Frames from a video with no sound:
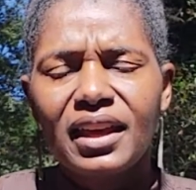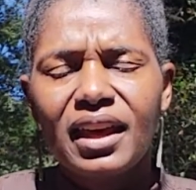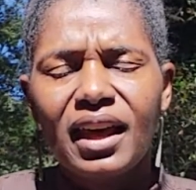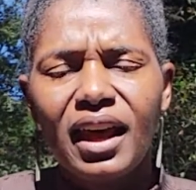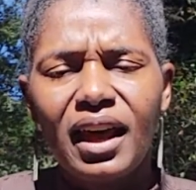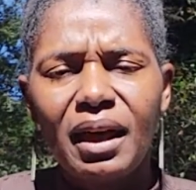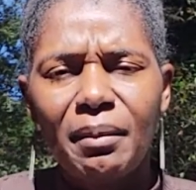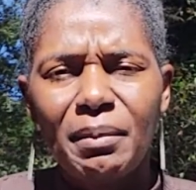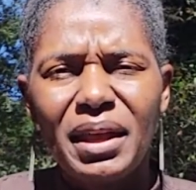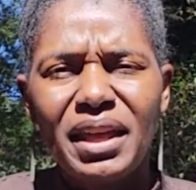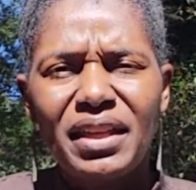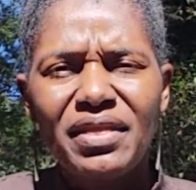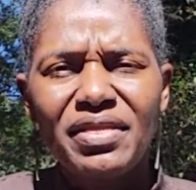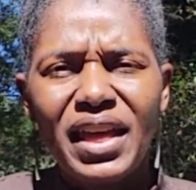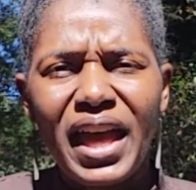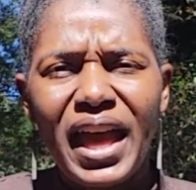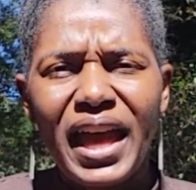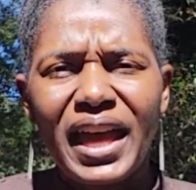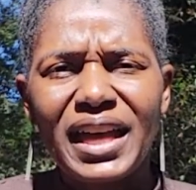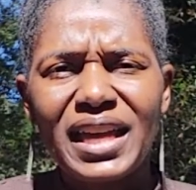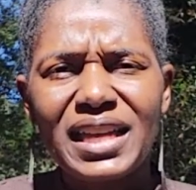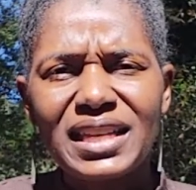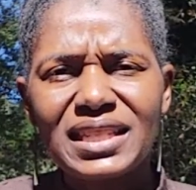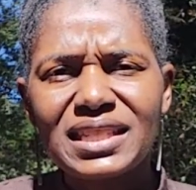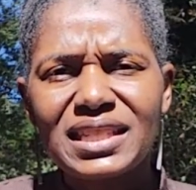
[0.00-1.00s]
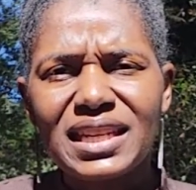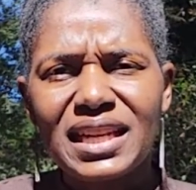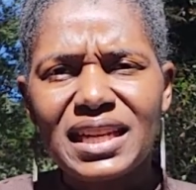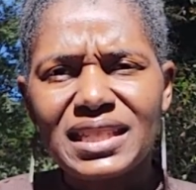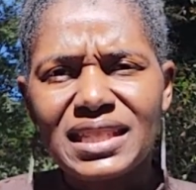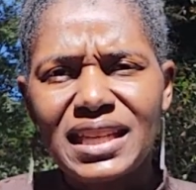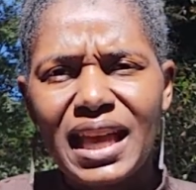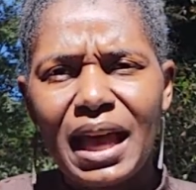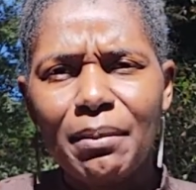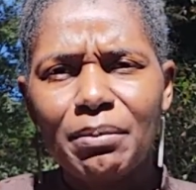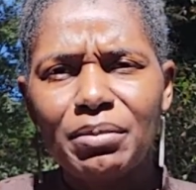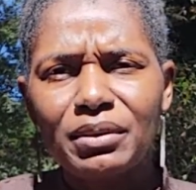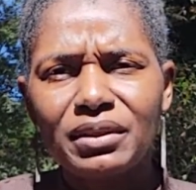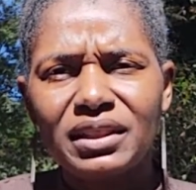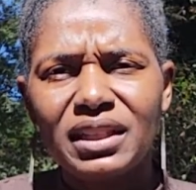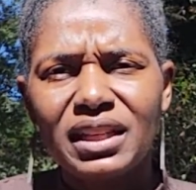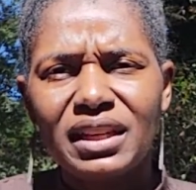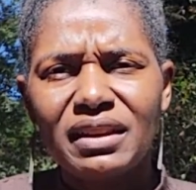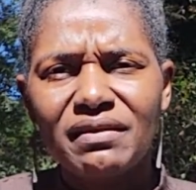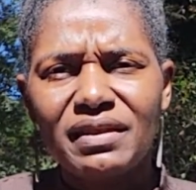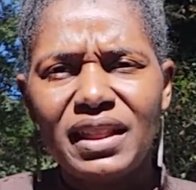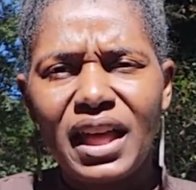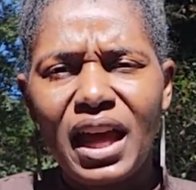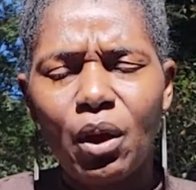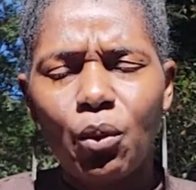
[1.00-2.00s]
in that instance, I
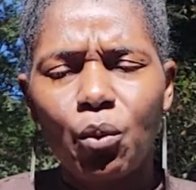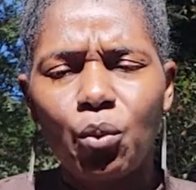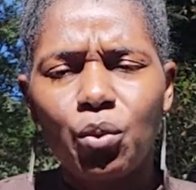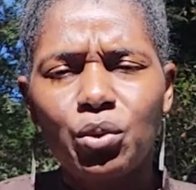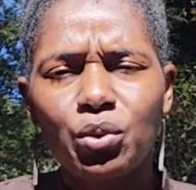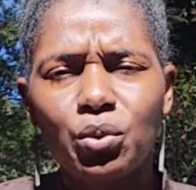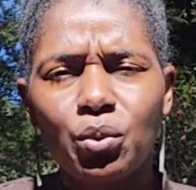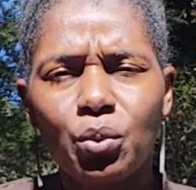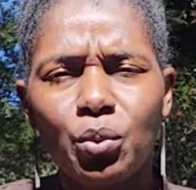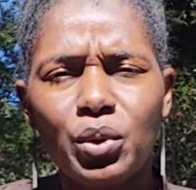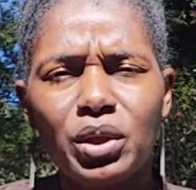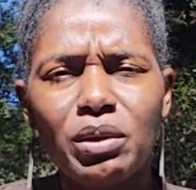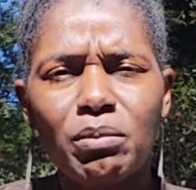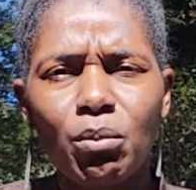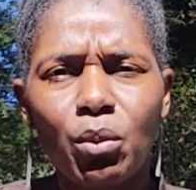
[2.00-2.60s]
believe that we